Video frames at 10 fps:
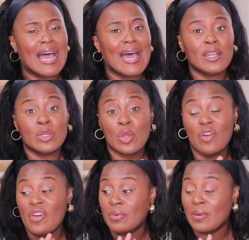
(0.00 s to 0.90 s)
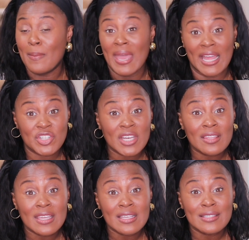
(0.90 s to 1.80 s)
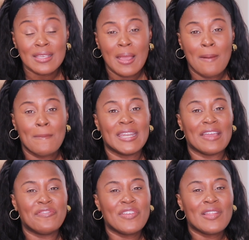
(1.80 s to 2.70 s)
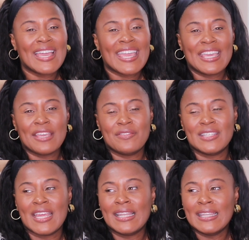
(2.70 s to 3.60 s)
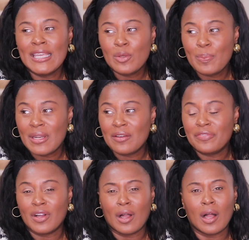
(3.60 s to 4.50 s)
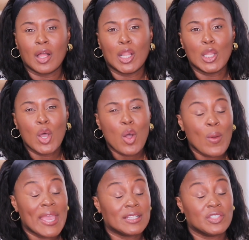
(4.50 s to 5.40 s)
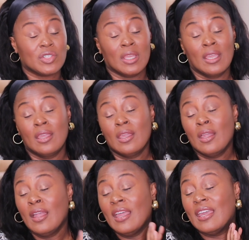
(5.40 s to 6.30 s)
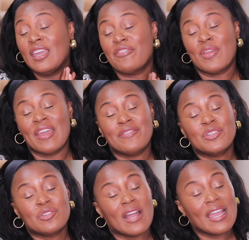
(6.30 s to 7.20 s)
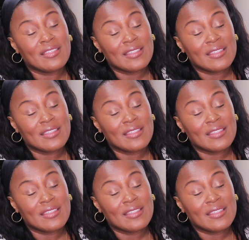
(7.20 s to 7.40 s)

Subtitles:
I don't know if I'm imagining this, but I feel like it gives it a little bit of a glow. If you haven't tried